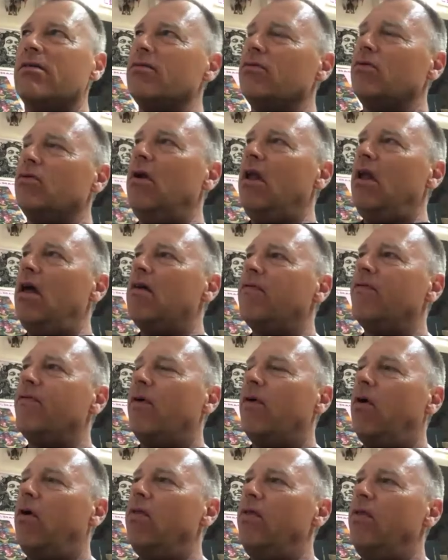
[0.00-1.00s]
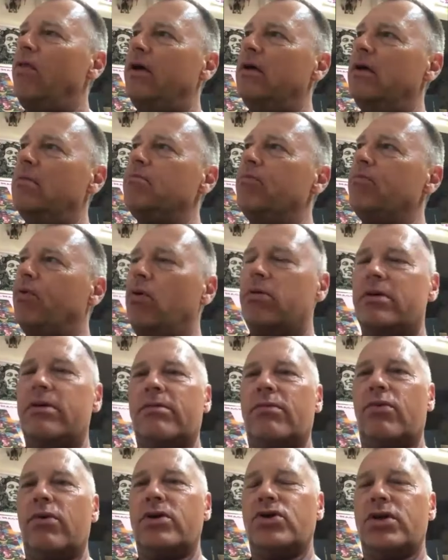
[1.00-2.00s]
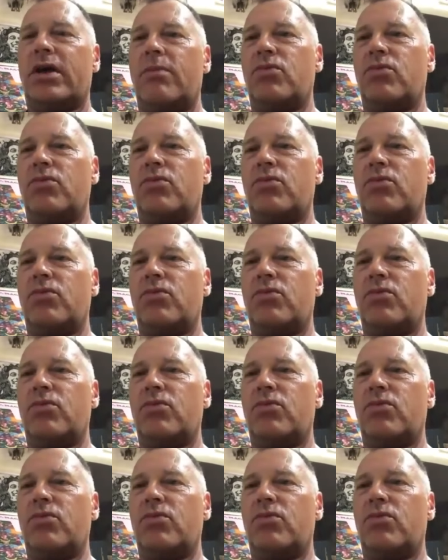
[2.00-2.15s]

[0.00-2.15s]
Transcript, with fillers: input which came to my life.